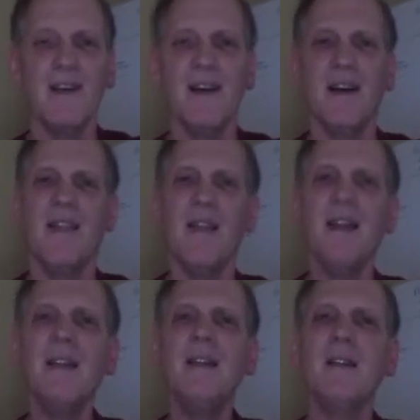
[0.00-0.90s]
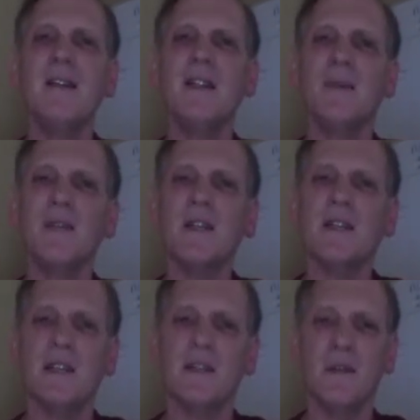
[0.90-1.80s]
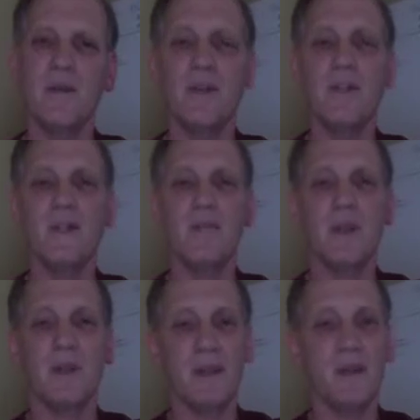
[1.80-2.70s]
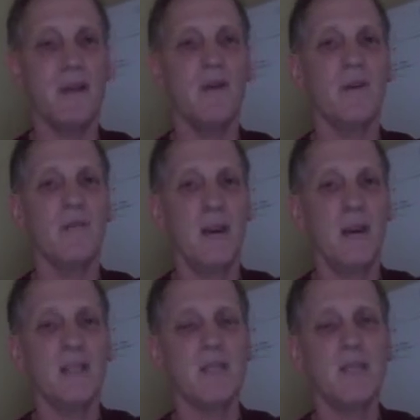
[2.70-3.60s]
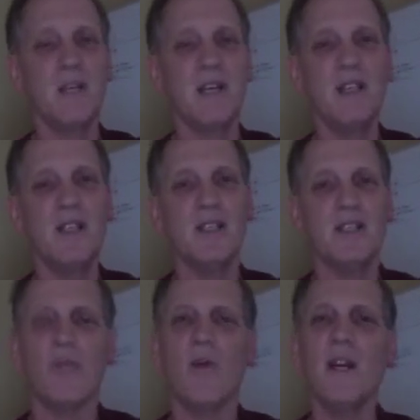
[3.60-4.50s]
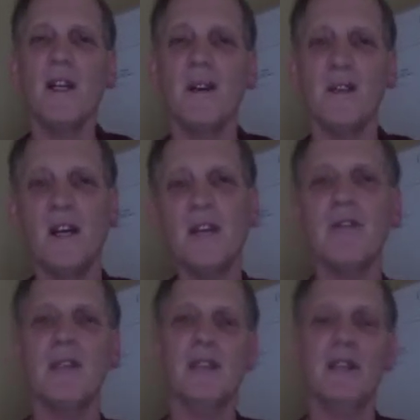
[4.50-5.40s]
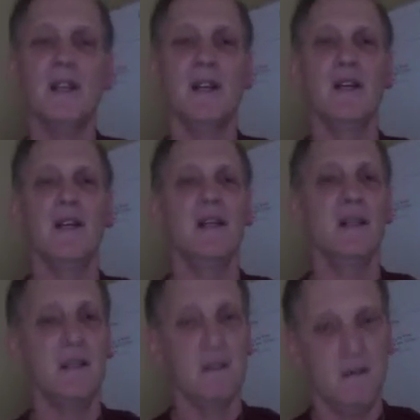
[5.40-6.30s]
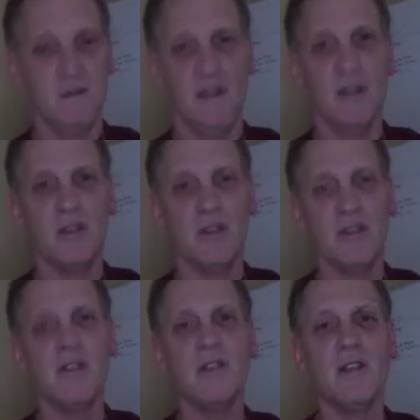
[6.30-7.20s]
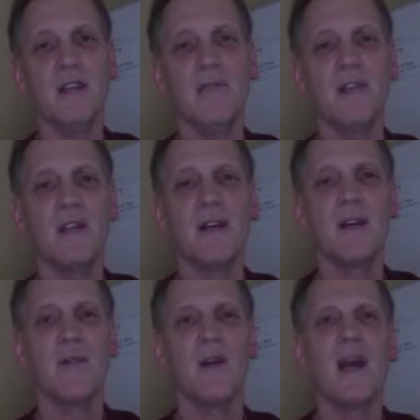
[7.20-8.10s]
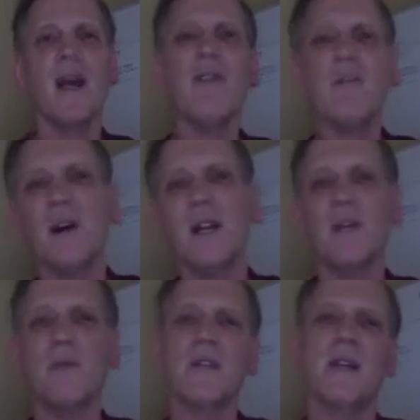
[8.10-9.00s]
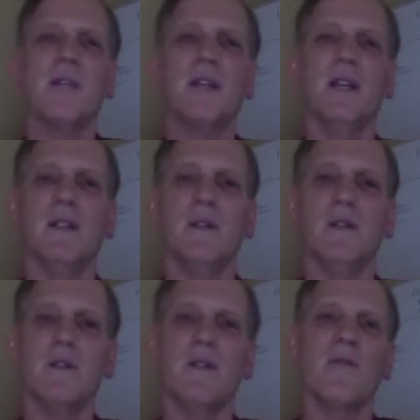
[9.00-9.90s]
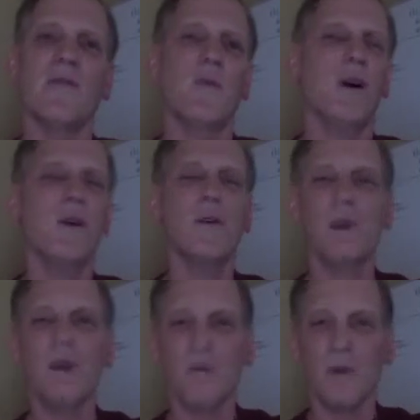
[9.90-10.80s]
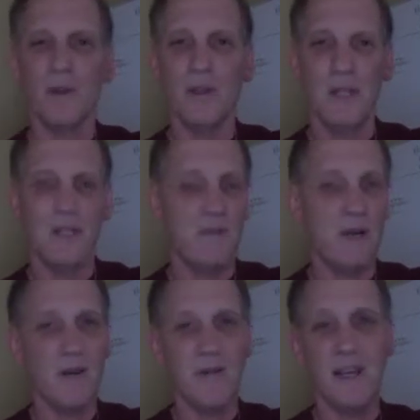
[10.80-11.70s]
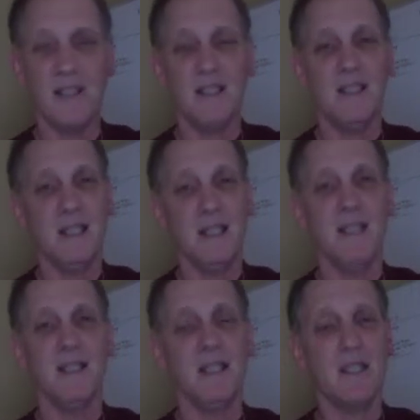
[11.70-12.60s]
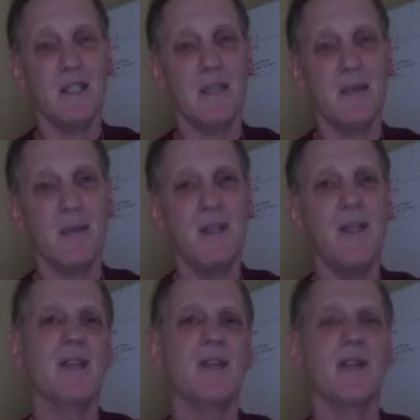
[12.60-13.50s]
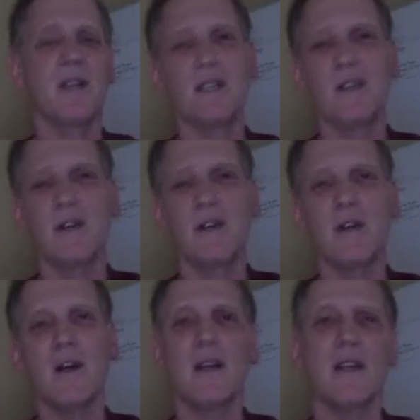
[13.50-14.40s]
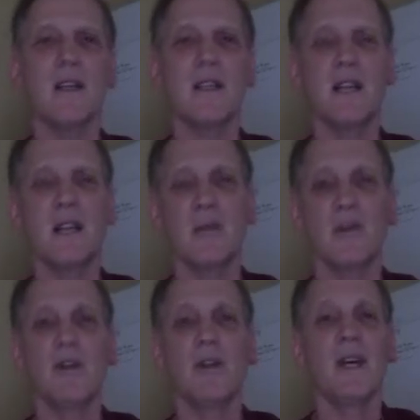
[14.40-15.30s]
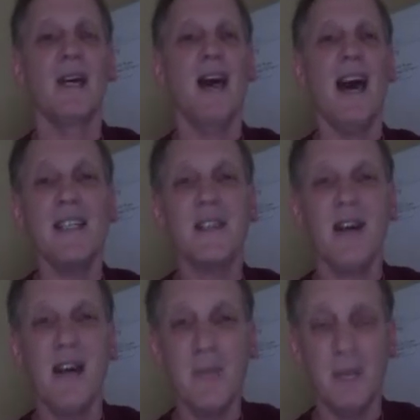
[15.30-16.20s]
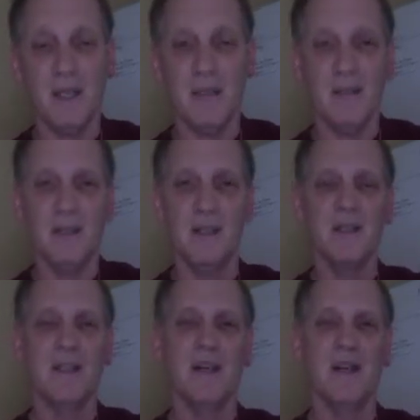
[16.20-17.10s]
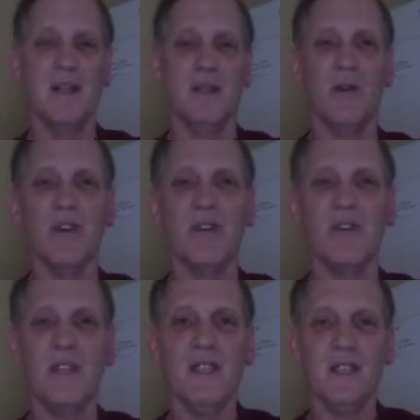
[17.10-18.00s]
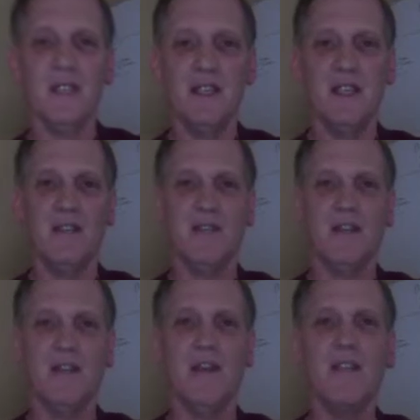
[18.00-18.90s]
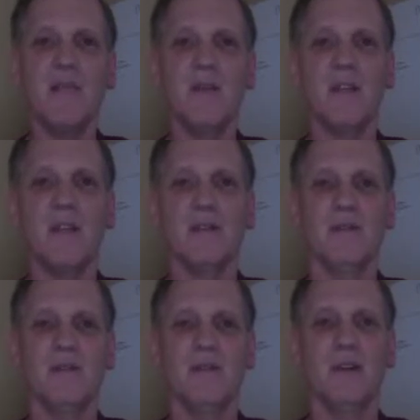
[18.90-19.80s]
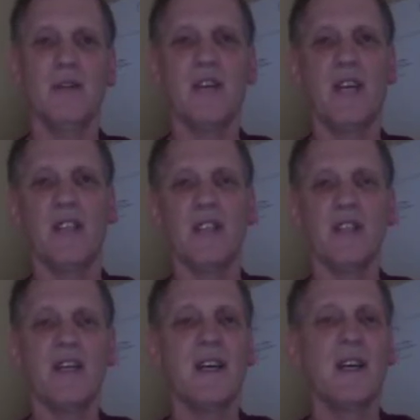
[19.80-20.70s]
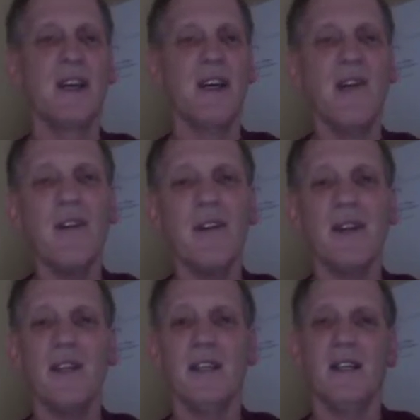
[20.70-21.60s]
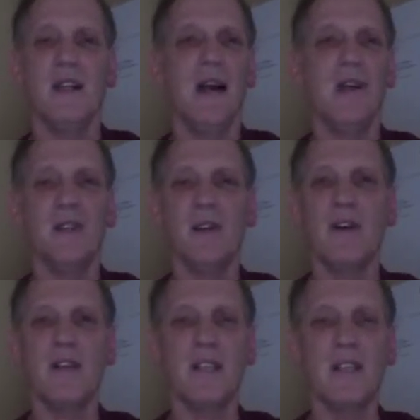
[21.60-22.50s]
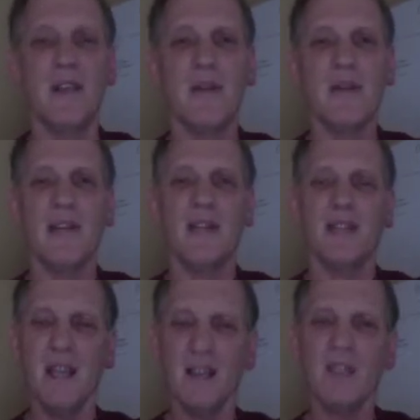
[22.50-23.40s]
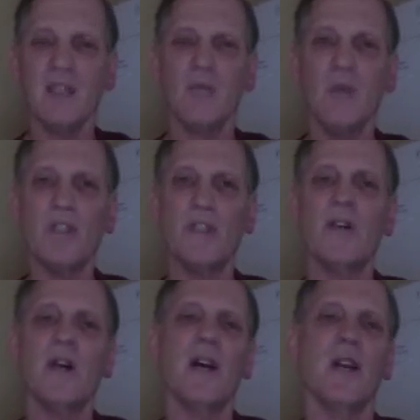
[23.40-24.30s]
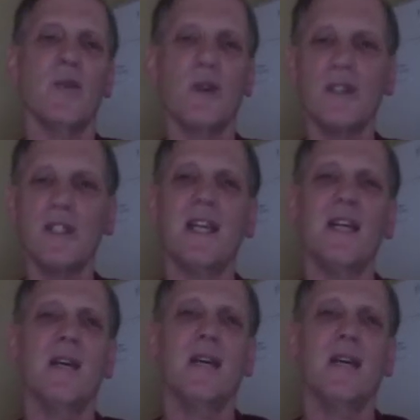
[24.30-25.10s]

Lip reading: And then in the 20th century, we hit a period of mass communications, radio, television, eventually the internet, where everybody was able to get news from all around the world. As a matter of fact, today in the internet, we hear things that are going on the other side of the world as they're happening. Twitter feeds and Facebook notifications, everything out there on the internet right now tells us what's going on in the world is getting